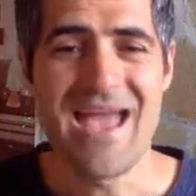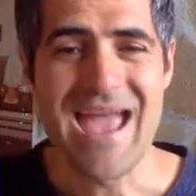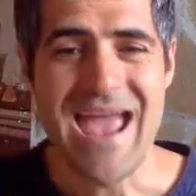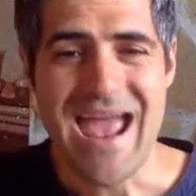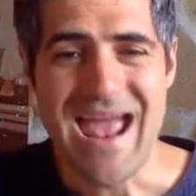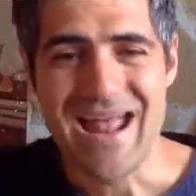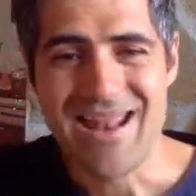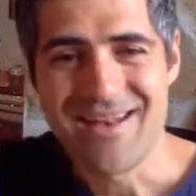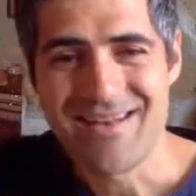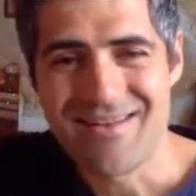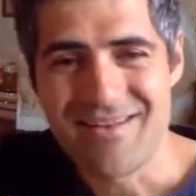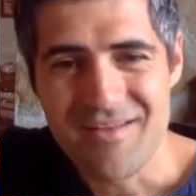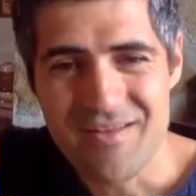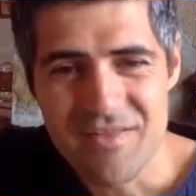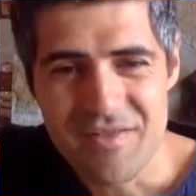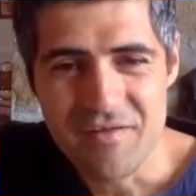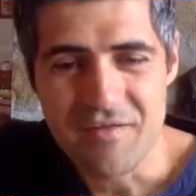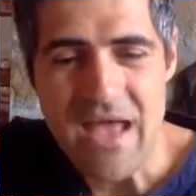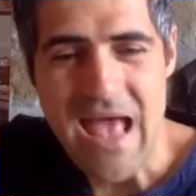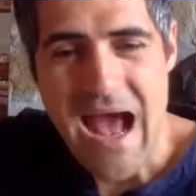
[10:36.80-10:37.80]
And
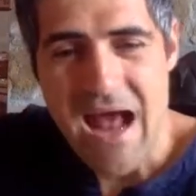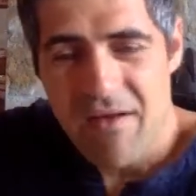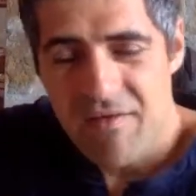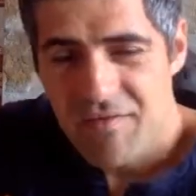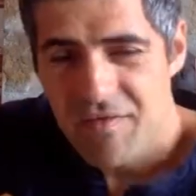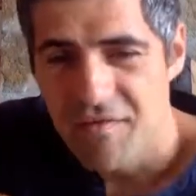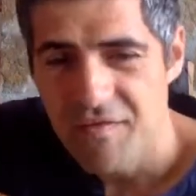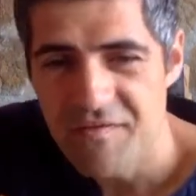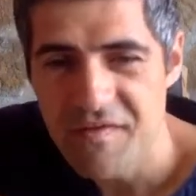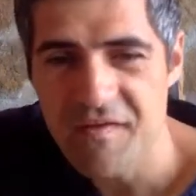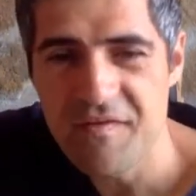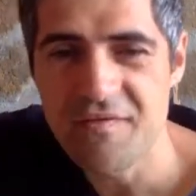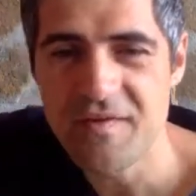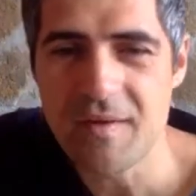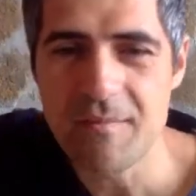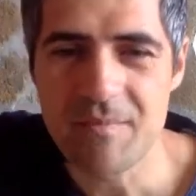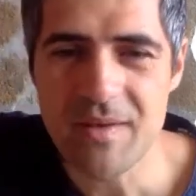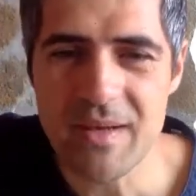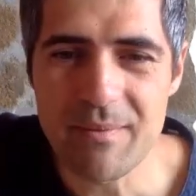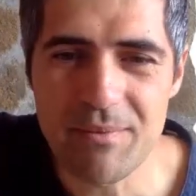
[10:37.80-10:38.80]
the, out of the
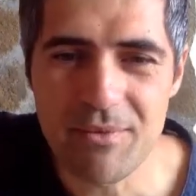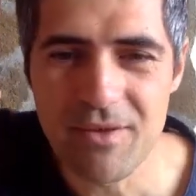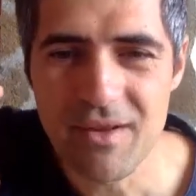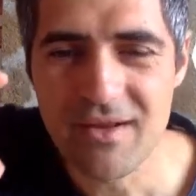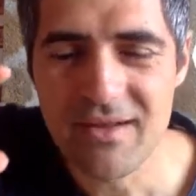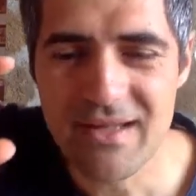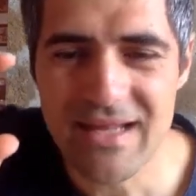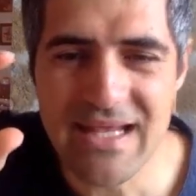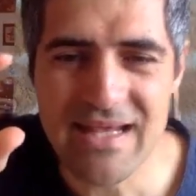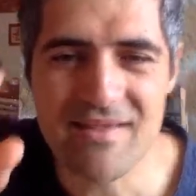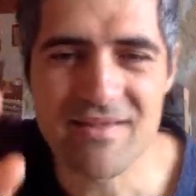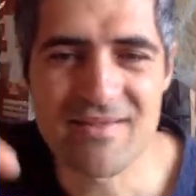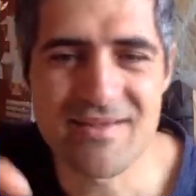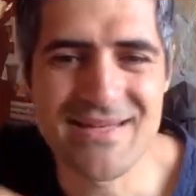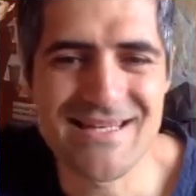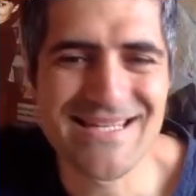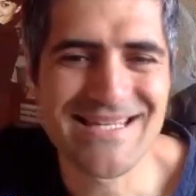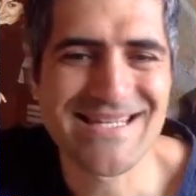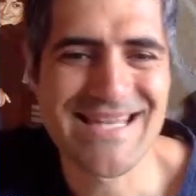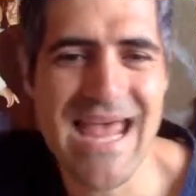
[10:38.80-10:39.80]
50 people, at
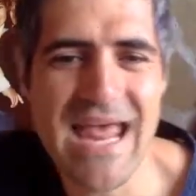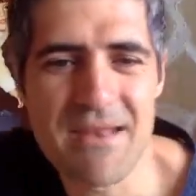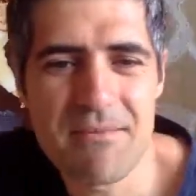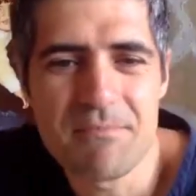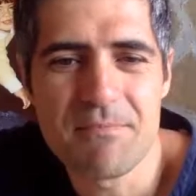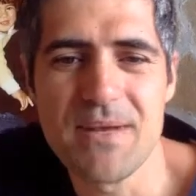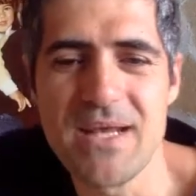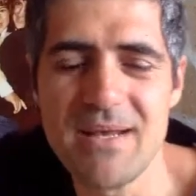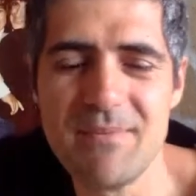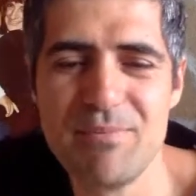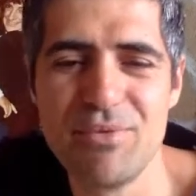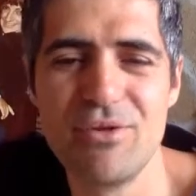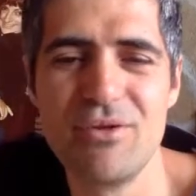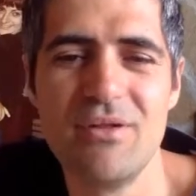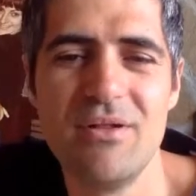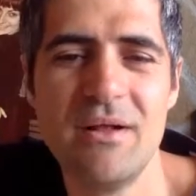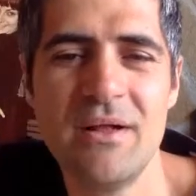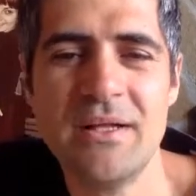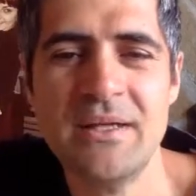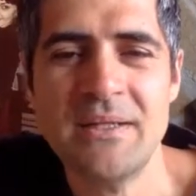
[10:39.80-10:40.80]
least 10
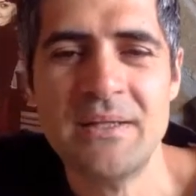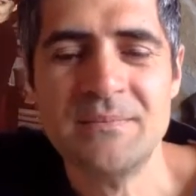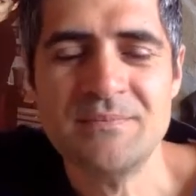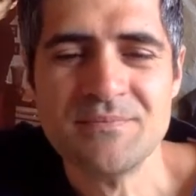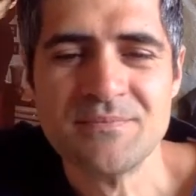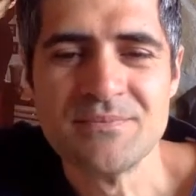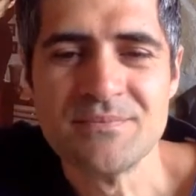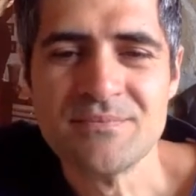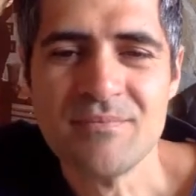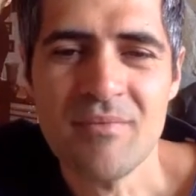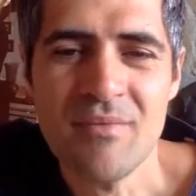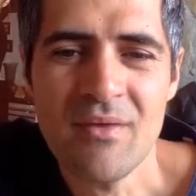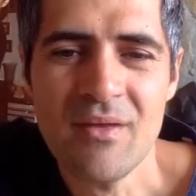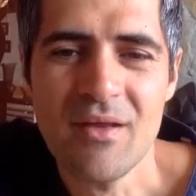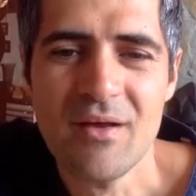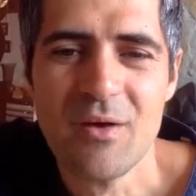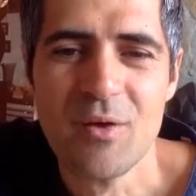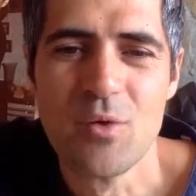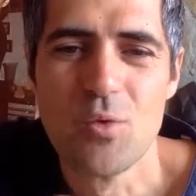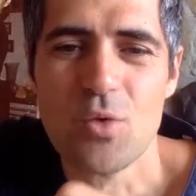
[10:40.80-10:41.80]
people
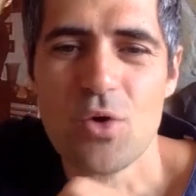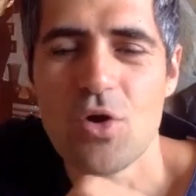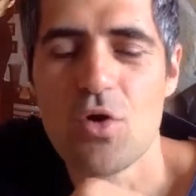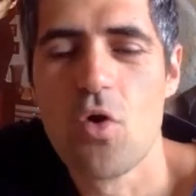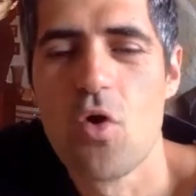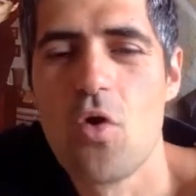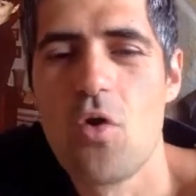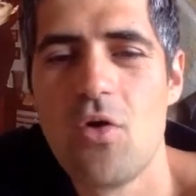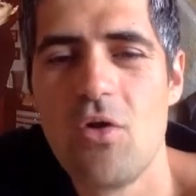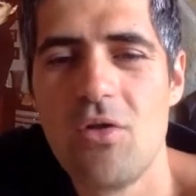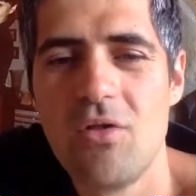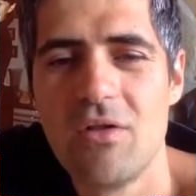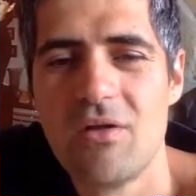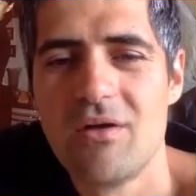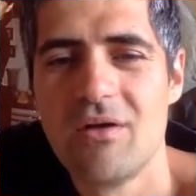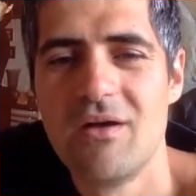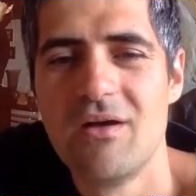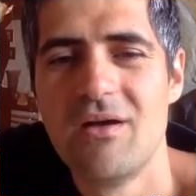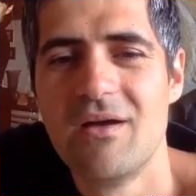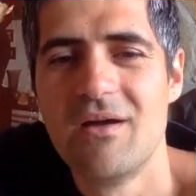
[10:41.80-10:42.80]
were
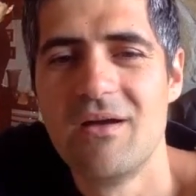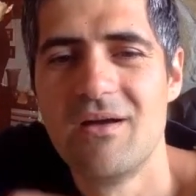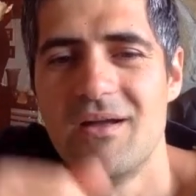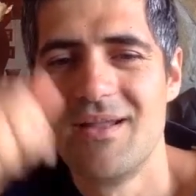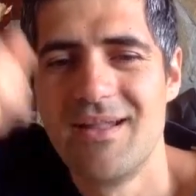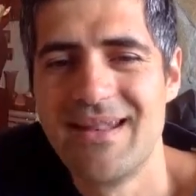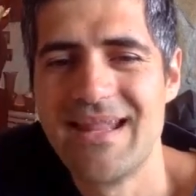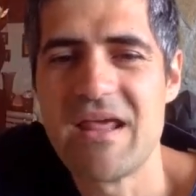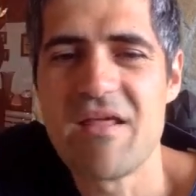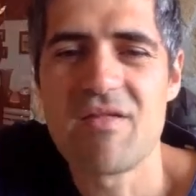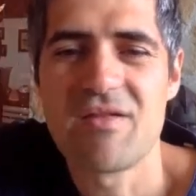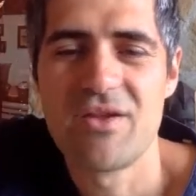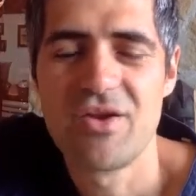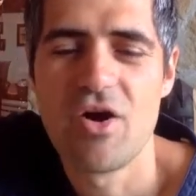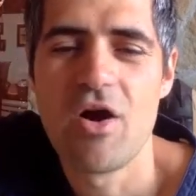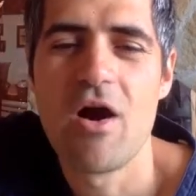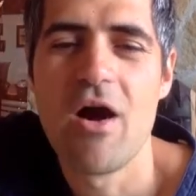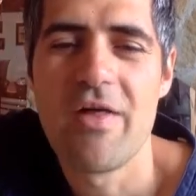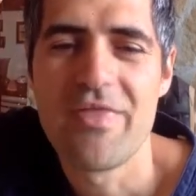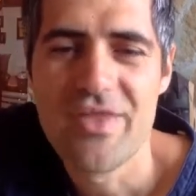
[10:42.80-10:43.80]
all uh, listed
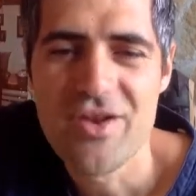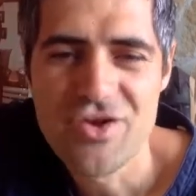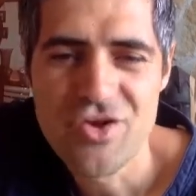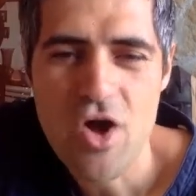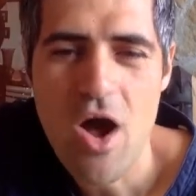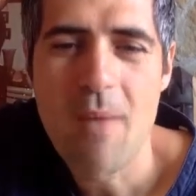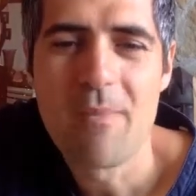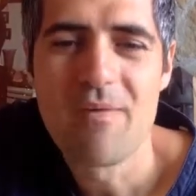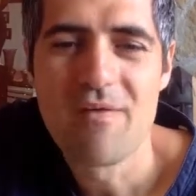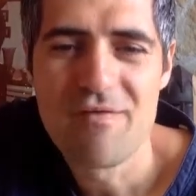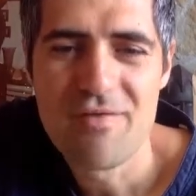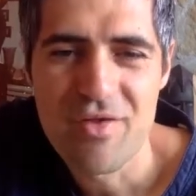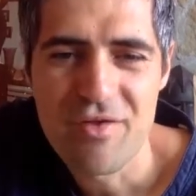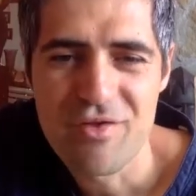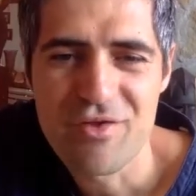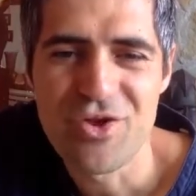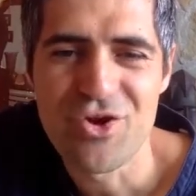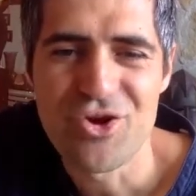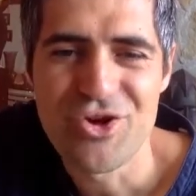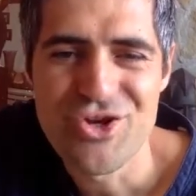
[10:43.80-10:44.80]
at the top of the
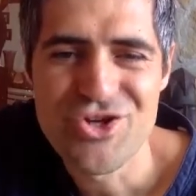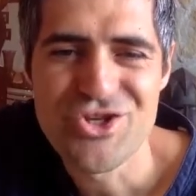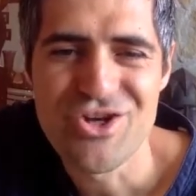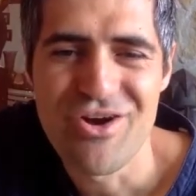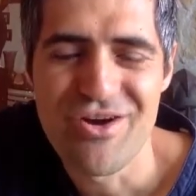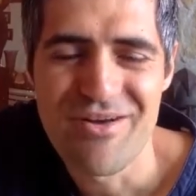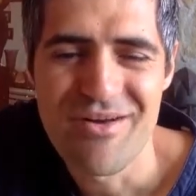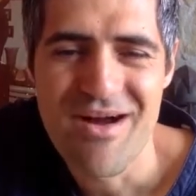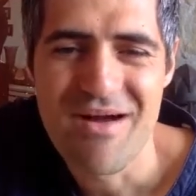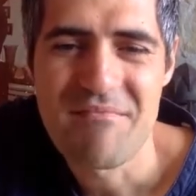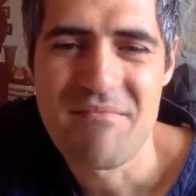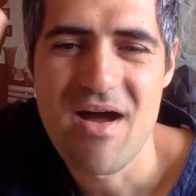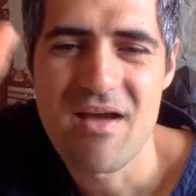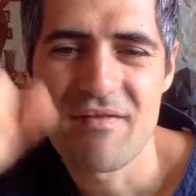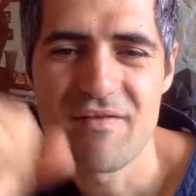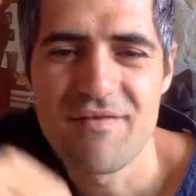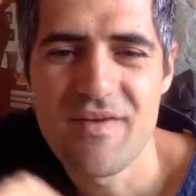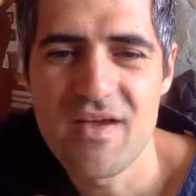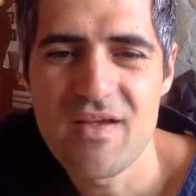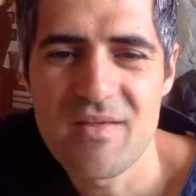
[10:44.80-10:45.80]
search on, on my
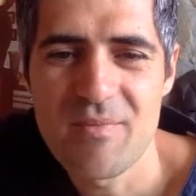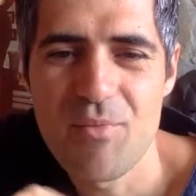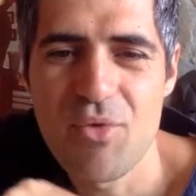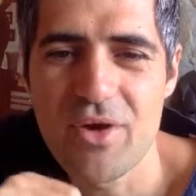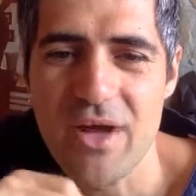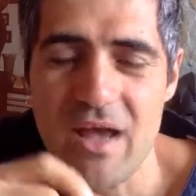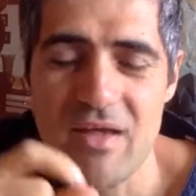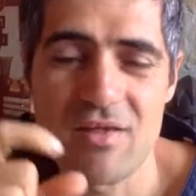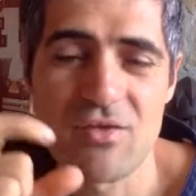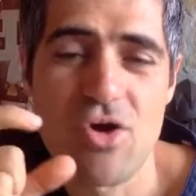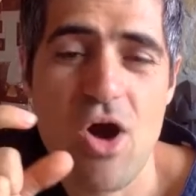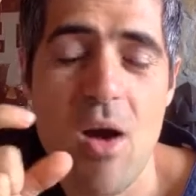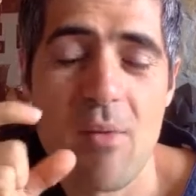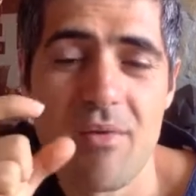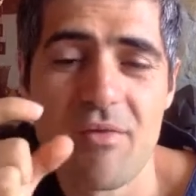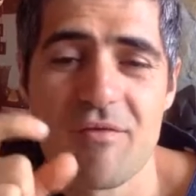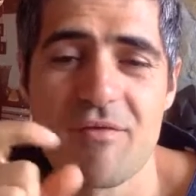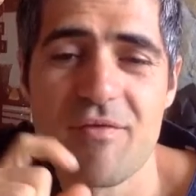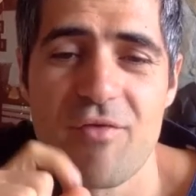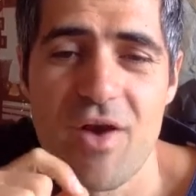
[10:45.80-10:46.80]
Facebook as
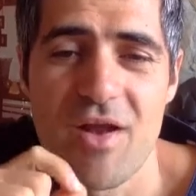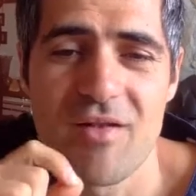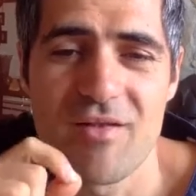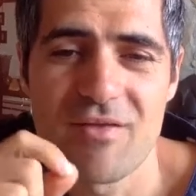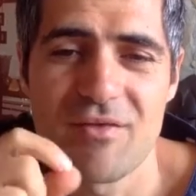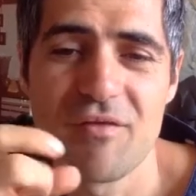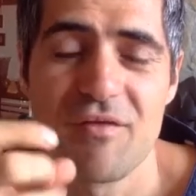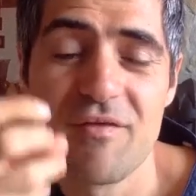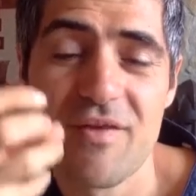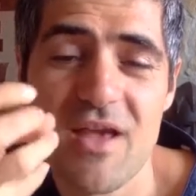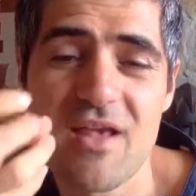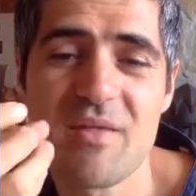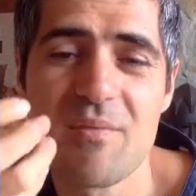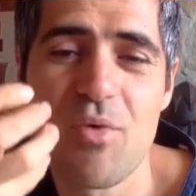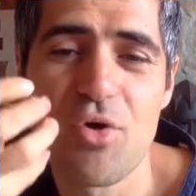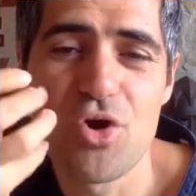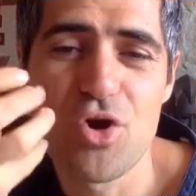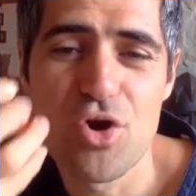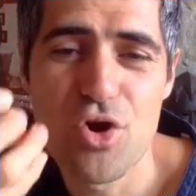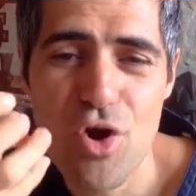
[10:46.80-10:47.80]
common friends. So
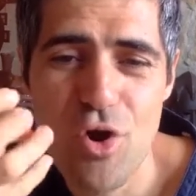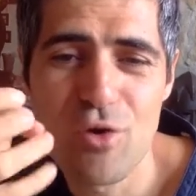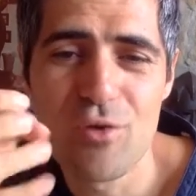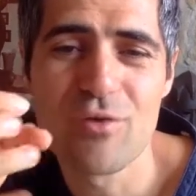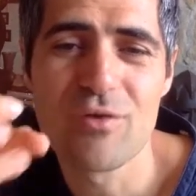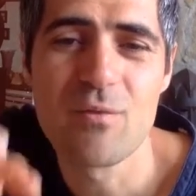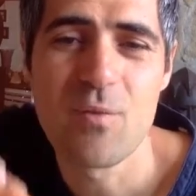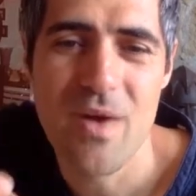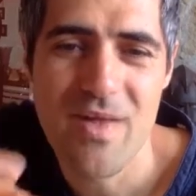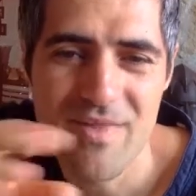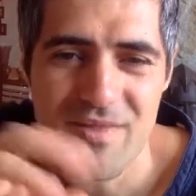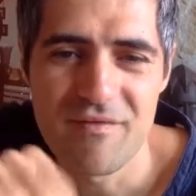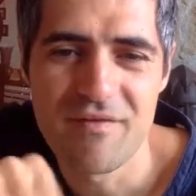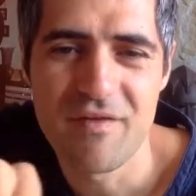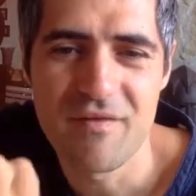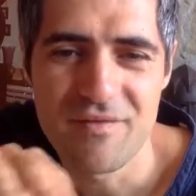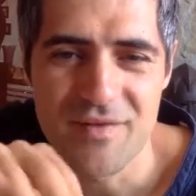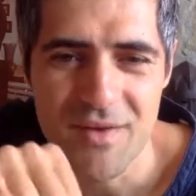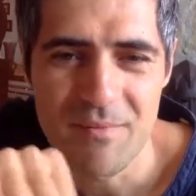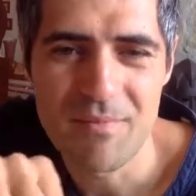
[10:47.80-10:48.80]
Facebook knows when
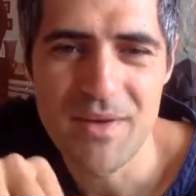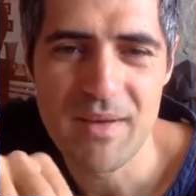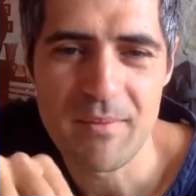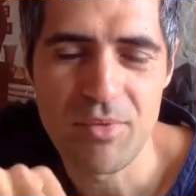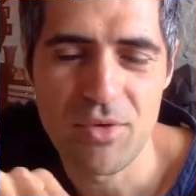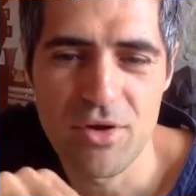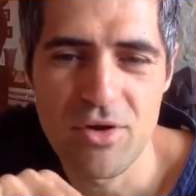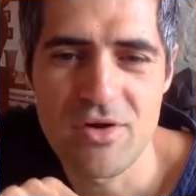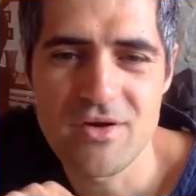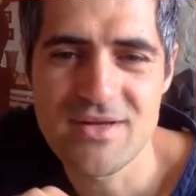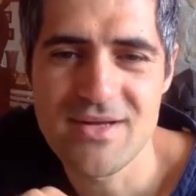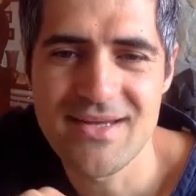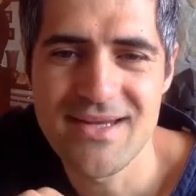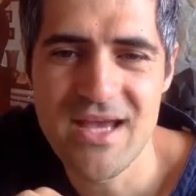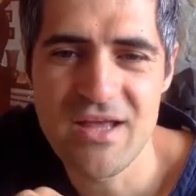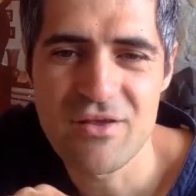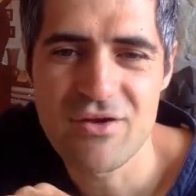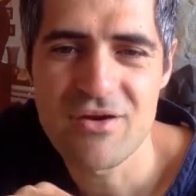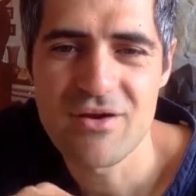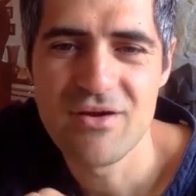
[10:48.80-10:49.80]
50 people are
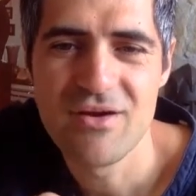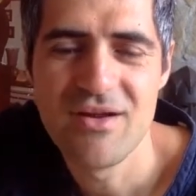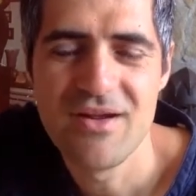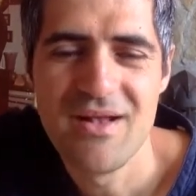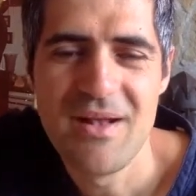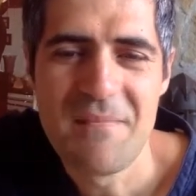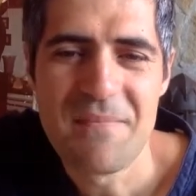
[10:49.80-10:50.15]
together